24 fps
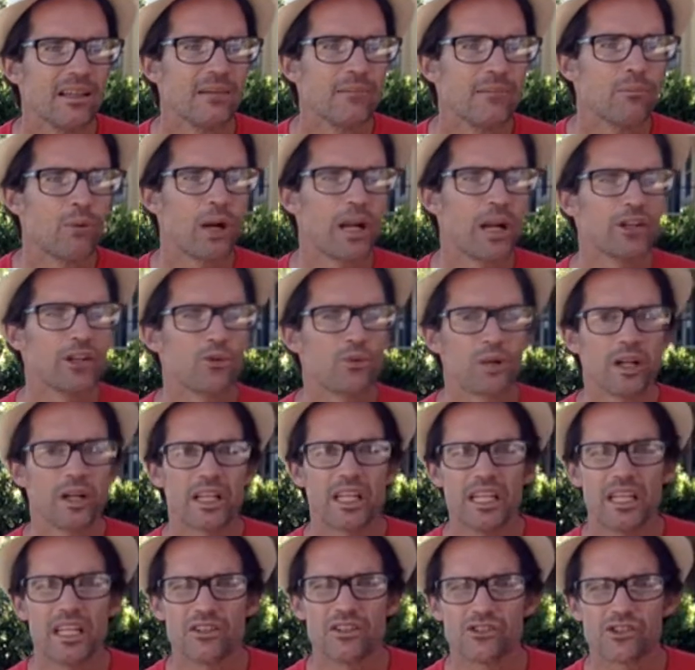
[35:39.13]
Branch
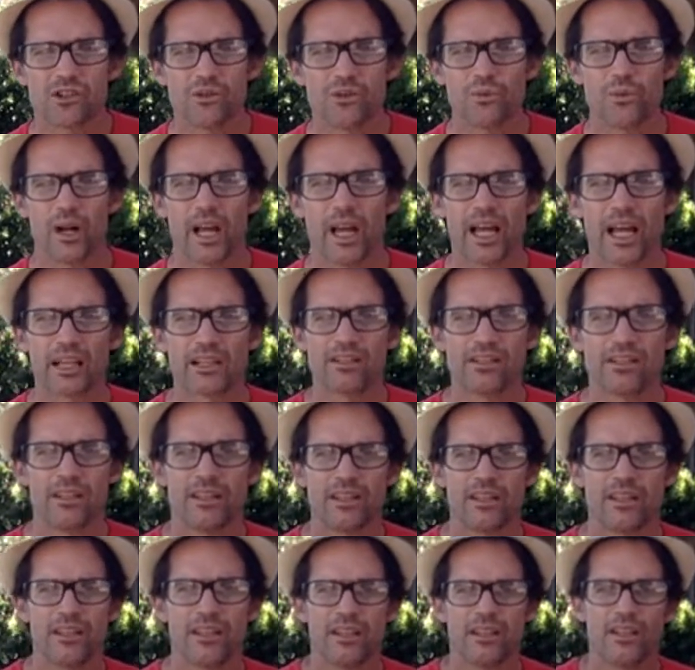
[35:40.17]
Rickey is correct.
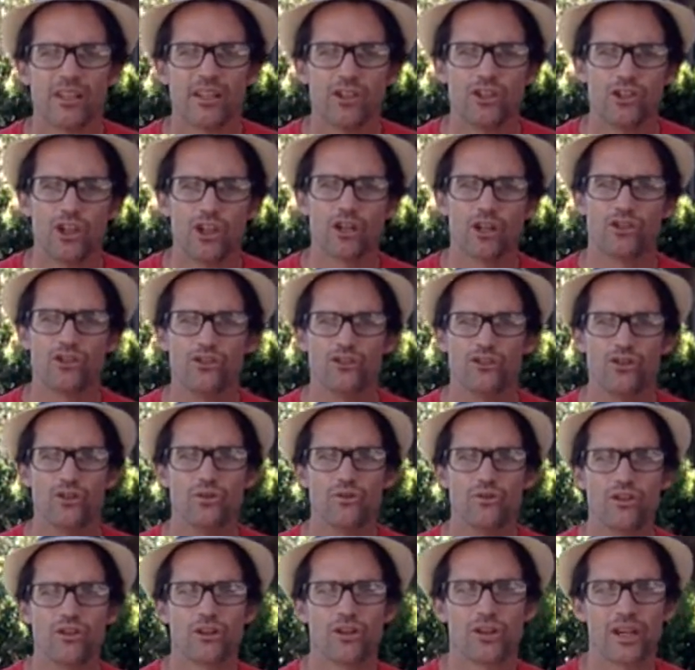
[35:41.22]
Judge
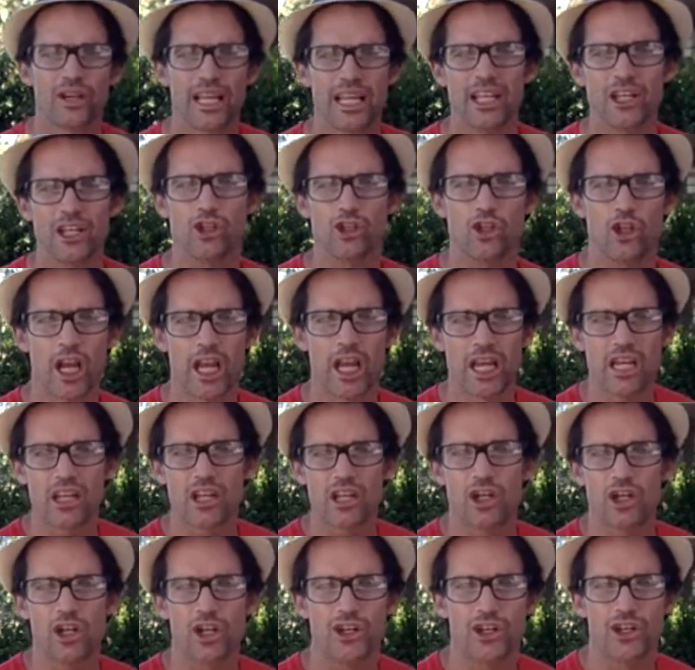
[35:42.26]
Jr. and Jake
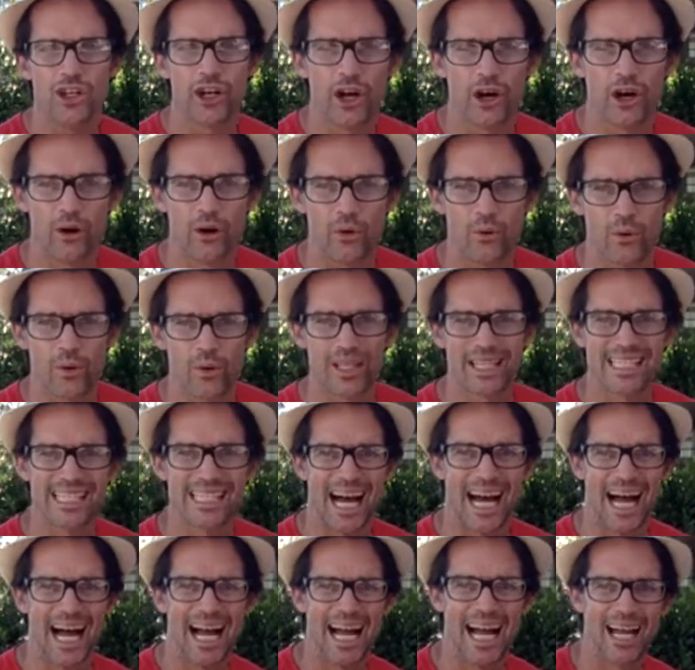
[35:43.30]
Nadeau
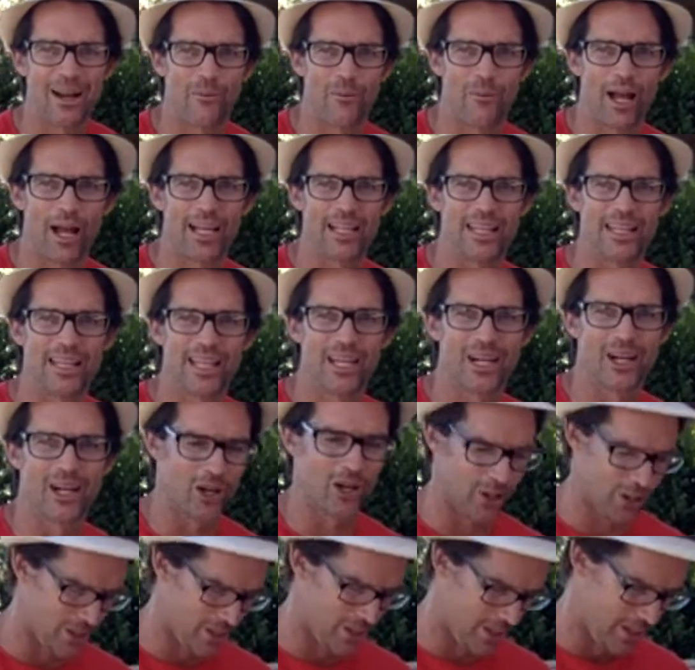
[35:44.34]
tie right
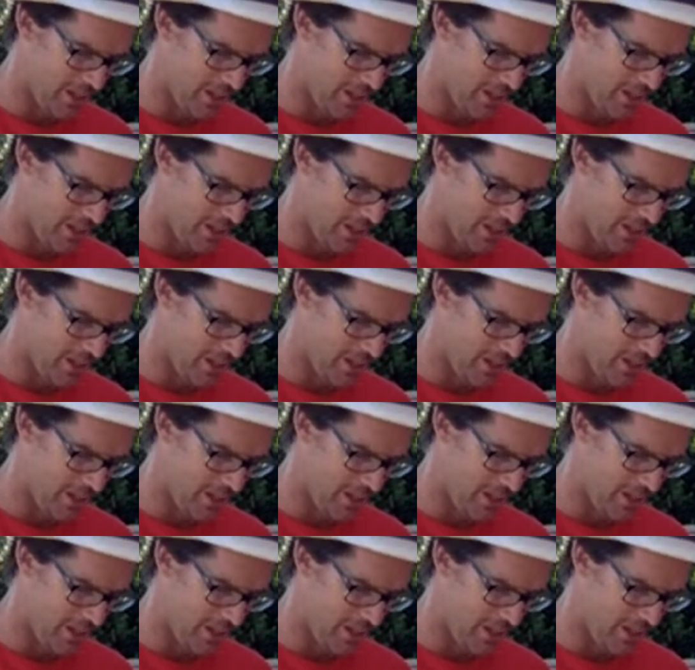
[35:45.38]
there.